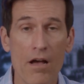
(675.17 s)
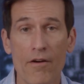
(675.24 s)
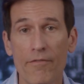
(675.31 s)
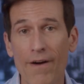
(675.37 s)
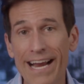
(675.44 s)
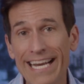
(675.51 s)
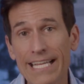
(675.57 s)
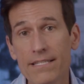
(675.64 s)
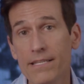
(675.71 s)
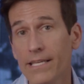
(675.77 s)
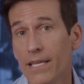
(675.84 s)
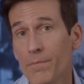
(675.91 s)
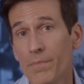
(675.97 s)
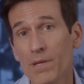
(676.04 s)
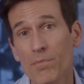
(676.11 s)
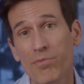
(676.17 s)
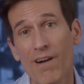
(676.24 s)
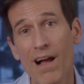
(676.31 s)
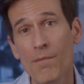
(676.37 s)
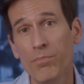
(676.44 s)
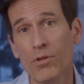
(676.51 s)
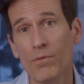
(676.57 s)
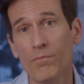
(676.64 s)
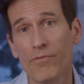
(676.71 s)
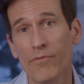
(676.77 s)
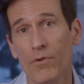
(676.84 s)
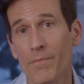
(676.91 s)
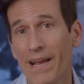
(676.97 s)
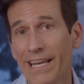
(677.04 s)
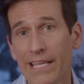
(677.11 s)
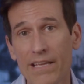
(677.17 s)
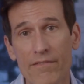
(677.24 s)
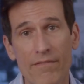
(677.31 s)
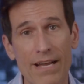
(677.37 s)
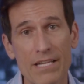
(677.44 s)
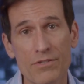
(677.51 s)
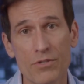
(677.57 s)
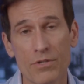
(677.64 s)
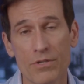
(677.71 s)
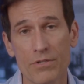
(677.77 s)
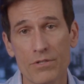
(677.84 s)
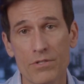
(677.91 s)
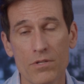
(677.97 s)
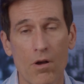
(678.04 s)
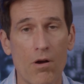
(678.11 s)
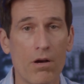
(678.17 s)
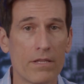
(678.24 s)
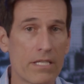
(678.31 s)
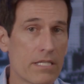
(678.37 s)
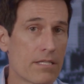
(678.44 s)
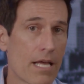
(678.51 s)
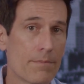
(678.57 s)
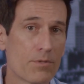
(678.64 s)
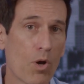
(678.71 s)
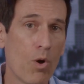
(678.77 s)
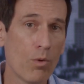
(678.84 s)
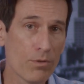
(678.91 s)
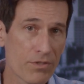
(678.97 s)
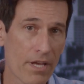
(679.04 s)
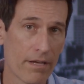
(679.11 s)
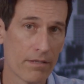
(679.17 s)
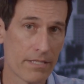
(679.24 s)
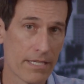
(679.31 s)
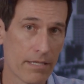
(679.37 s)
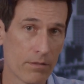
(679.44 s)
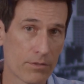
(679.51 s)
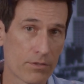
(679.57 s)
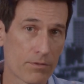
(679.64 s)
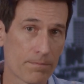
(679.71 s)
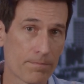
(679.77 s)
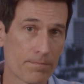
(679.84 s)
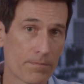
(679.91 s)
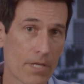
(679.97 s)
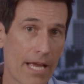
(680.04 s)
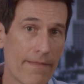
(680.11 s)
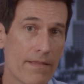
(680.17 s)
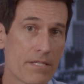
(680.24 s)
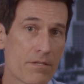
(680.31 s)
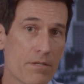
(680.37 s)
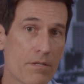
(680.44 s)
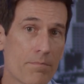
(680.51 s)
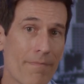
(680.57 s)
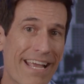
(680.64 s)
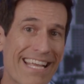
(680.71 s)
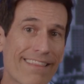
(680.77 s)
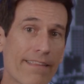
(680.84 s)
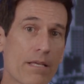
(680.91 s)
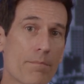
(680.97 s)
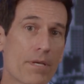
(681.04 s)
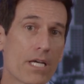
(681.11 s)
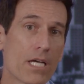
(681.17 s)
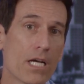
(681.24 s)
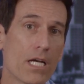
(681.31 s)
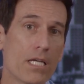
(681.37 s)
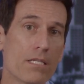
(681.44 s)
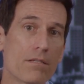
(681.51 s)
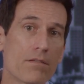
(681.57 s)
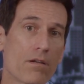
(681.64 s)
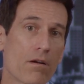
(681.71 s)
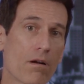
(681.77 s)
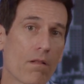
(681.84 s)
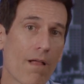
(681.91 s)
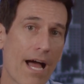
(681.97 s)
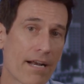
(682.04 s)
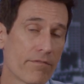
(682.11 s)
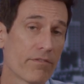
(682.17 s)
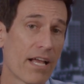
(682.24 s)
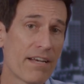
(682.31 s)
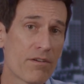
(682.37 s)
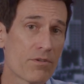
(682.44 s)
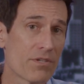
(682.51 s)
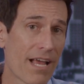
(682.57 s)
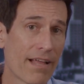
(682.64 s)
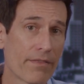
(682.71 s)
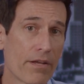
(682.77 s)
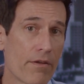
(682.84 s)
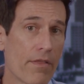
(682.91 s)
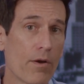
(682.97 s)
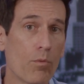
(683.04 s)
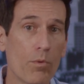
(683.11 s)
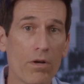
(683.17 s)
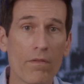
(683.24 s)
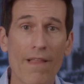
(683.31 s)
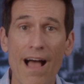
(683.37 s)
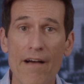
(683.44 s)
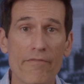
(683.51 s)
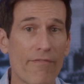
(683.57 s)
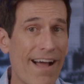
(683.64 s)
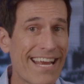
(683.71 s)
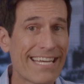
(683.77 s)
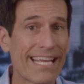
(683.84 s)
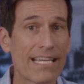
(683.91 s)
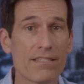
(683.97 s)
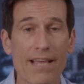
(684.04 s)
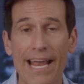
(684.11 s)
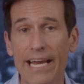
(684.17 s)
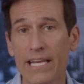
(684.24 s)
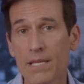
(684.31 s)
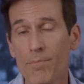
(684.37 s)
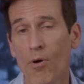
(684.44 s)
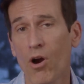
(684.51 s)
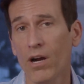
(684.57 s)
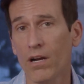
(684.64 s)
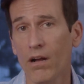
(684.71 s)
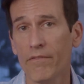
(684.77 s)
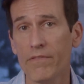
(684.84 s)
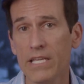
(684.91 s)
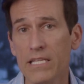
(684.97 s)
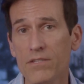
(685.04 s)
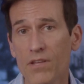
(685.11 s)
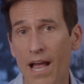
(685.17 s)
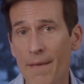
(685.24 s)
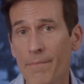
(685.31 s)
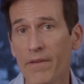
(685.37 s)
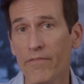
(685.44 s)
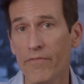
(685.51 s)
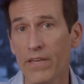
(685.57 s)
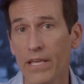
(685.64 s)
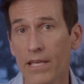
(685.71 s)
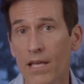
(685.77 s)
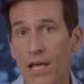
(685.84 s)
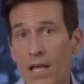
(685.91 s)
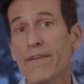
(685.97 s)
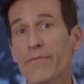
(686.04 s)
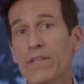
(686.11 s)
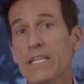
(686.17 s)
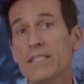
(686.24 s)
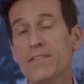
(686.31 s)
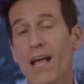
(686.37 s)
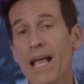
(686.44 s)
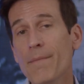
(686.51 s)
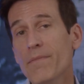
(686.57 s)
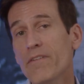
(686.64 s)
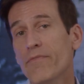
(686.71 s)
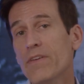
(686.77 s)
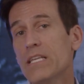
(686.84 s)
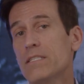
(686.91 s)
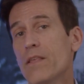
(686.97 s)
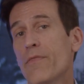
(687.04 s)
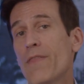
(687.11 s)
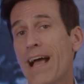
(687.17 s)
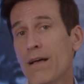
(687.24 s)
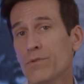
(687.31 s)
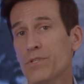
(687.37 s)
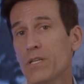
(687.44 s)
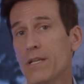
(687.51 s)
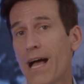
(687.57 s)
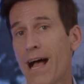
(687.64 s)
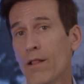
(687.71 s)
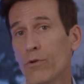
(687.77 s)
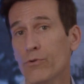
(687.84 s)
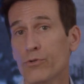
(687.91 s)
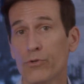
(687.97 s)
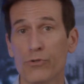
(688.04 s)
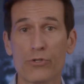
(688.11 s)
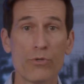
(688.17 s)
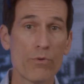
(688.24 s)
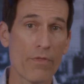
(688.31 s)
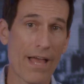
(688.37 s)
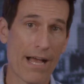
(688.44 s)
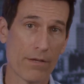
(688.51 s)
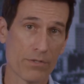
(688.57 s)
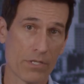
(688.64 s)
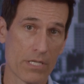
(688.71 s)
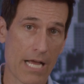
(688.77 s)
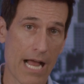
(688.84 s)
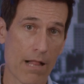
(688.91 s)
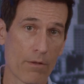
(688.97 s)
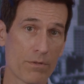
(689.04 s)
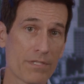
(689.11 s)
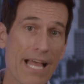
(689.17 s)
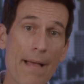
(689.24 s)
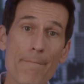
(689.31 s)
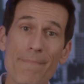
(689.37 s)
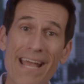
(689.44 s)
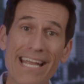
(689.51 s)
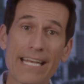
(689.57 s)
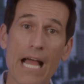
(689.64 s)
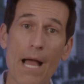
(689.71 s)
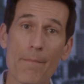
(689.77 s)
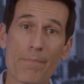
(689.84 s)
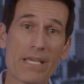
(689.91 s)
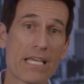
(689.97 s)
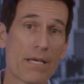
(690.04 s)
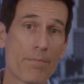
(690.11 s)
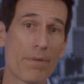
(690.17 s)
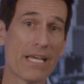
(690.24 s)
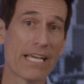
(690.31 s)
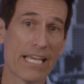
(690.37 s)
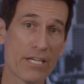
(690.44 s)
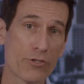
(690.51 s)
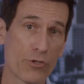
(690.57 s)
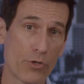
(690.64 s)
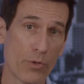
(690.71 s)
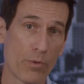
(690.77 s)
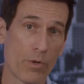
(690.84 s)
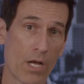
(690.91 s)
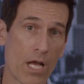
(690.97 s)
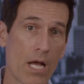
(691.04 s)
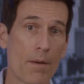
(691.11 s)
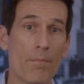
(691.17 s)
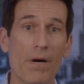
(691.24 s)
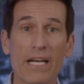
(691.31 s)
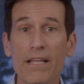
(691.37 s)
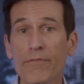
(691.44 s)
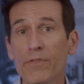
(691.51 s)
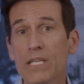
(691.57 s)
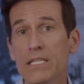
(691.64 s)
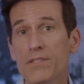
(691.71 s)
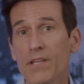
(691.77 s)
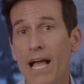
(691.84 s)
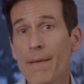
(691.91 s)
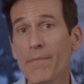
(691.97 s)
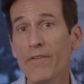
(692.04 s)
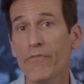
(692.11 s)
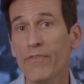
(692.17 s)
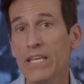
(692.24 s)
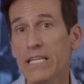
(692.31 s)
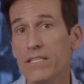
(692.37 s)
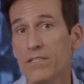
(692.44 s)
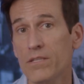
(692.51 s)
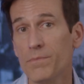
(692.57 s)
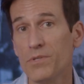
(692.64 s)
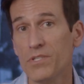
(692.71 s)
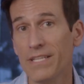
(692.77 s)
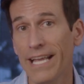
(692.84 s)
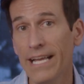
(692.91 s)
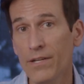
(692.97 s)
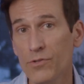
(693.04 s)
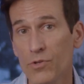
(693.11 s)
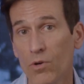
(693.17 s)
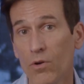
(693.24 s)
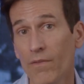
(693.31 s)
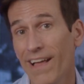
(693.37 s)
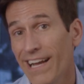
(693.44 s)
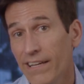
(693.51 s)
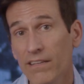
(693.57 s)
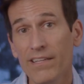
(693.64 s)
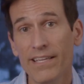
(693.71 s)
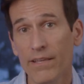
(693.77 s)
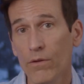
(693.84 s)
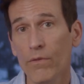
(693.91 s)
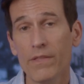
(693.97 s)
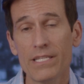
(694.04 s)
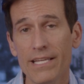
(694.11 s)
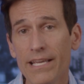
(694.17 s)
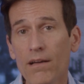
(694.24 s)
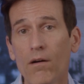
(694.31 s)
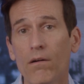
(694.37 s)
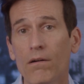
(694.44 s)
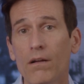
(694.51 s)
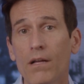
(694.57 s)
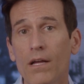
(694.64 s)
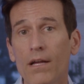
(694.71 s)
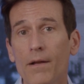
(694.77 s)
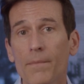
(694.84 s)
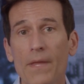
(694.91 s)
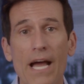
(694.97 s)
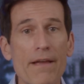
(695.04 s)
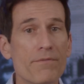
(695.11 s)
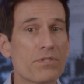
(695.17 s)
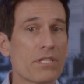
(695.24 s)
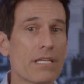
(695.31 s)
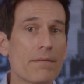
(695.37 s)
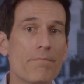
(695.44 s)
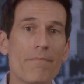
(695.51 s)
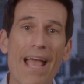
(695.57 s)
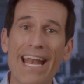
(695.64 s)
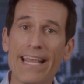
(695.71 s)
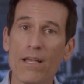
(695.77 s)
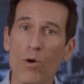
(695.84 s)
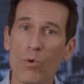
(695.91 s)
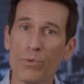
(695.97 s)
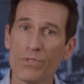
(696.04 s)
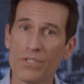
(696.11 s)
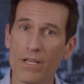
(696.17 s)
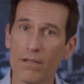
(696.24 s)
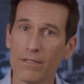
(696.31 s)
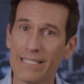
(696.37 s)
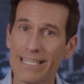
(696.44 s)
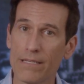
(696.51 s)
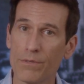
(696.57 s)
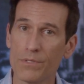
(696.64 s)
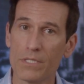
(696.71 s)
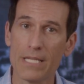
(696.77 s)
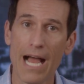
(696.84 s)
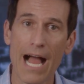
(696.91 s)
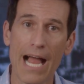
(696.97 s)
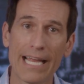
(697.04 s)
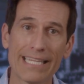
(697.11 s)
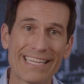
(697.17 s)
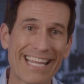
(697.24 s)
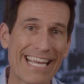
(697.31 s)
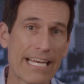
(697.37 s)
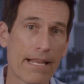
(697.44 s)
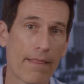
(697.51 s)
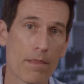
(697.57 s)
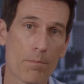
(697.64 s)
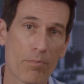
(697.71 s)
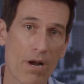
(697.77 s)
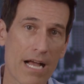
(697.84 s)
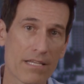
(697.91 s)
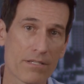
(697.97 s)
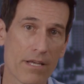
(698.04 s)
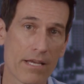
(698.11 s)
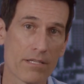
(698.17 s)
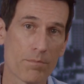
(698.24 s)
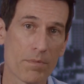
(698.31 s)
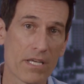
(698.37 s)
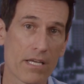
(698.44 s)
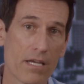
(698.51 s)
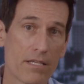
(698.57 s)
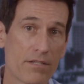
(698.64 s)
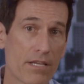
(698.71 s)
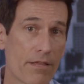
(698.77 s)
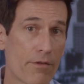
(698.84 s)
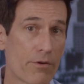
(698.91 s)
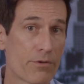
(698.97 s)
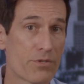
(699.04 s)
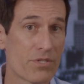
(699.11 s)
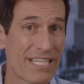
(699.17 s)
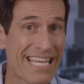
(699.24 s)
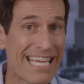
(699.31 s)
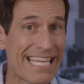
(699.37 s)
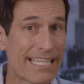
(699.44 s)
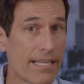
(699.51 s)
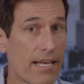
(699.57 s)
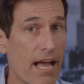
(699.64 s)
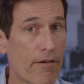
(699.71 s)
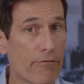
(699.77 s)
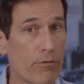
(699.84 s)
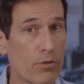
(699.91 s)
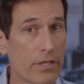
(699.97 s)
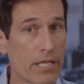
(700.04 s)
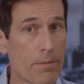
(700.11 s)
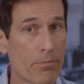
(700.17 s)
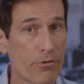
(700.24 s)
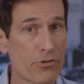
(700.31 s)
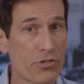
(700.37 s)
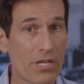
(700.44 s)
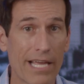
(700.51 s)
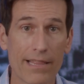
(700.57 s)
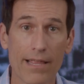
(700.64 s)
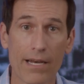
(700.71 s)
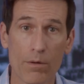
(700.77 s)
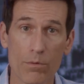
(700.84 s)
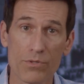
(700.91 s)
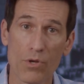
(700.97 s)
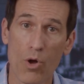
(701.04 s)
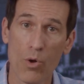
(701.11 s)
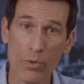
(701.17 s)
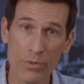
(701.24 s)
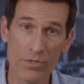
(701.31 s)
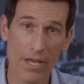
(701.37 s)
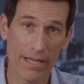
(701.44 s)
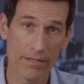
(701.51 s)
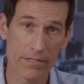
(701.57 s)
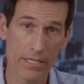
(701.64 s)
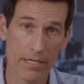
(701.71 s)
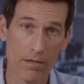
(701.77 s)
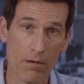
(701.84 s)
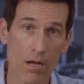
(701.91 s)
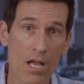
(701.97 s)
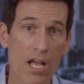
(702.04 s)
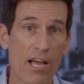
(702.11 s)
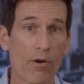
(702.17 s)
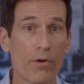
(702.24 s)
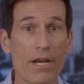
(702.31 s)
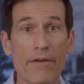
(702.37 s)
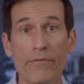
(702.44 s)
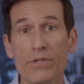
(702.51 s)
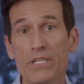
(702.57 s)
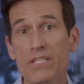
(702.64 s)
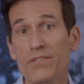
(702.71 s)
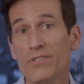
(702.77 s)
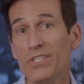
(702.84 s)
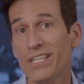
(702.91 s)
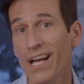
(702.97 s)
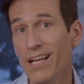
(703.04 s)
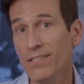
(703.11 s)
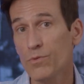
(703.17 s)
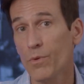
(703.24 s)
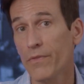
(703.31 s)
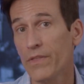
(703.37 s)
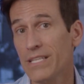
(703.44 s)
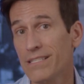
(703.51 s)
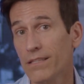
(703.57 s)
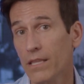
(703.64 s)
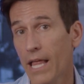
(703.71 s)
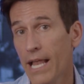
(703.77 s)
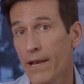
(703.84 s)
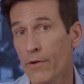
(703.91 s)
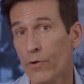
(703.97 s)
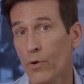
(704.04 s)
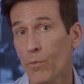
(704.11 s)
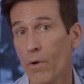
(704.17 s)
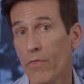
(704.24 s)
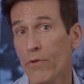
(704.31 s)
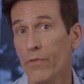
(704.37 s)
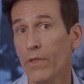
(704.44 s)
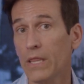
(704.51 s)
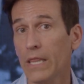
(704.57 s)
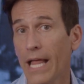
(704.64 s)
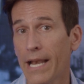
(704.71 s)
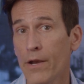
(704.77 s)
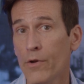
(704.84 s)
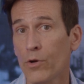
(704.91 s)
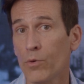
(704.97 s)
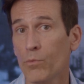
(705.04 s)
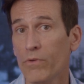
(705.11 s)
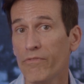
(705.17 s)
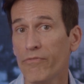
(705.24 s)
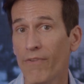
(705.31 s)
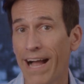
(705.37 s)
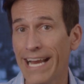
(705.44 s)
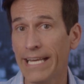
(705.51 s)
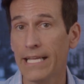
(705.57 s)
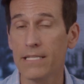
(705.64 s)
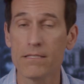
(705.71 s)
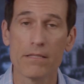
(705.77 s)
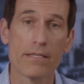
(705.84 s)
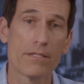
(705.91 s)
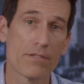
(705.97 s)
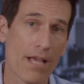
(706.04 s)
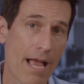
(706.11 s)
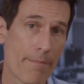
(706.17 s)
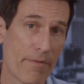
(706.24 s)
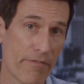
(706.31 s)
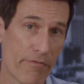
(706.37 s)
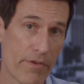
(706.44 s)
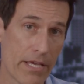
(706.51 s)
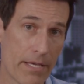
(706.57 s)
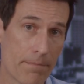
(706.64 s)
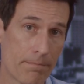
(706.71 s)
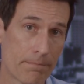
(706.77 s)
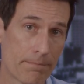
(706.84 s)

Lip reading: Financing can be a problem for many investors on these types of wholesale deals. And this is mainly because there are a lot of lenders out there that will not finance any part of the assignment fee. If the assignment fee is $1,000 or $2,000, that may not be a big issue. But if the assignment fee is substantial, that could kill the deal. I've seen many wholesale deals die late in the process because either C did not fully appreciate that it was a wholesale deal or never discussed with its lender whether the lender would finance the assignment fee.